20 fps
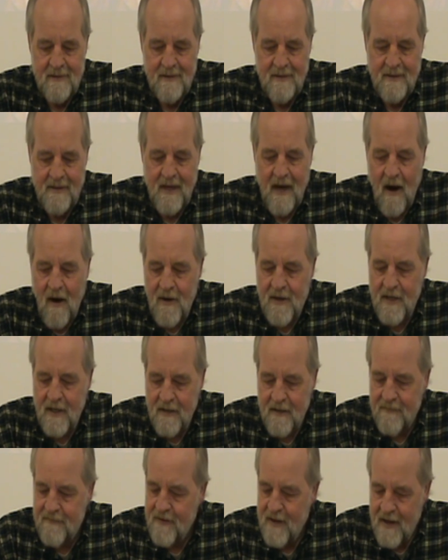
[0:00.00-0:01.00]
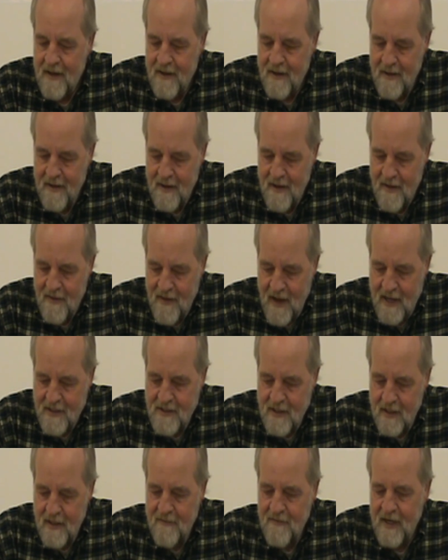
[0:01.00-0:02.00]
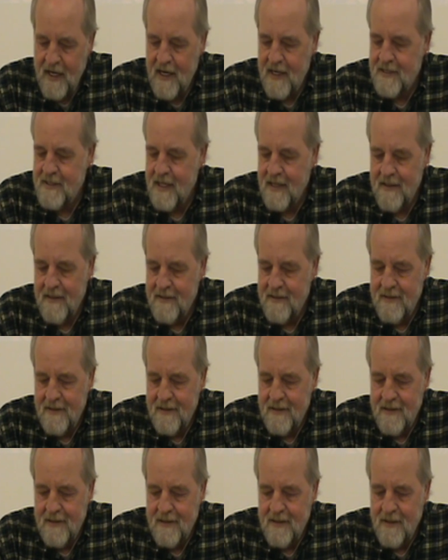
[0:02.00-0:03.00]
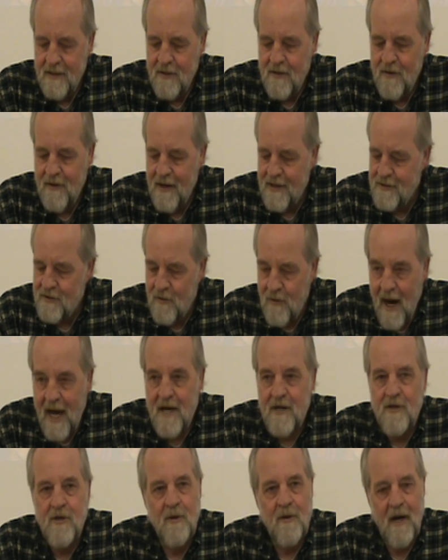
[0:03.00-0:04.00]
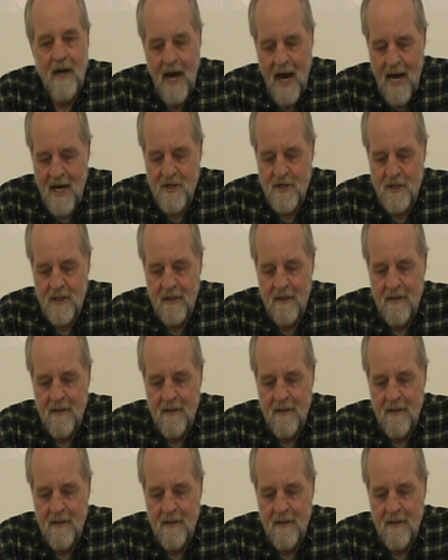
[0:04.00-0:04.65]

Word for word: The art of Thanksgiving is, a, is gratitude in action,